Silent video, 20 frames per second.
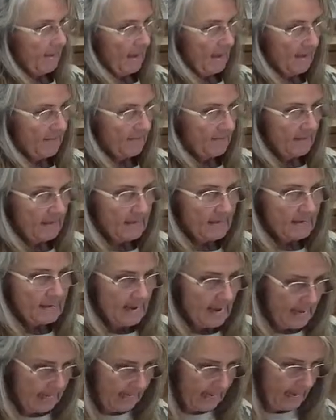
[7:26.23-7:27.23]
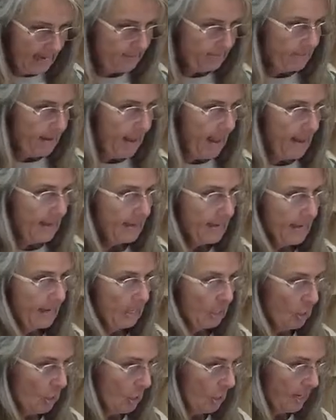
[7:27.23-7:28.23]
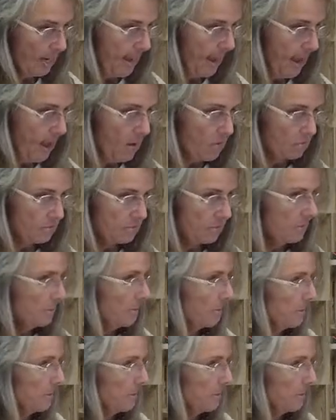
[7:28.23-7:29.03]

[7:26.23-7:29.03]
And then I came back and cut out